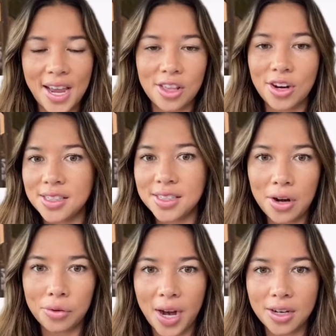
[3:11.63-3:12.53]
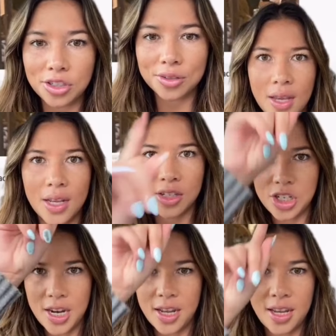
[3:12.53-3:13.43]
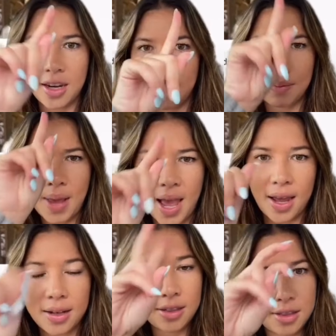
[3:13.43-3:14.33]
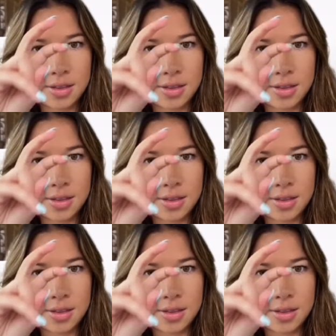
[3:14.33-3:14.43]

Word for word: at Saddle Ranch. Jaden, Mads,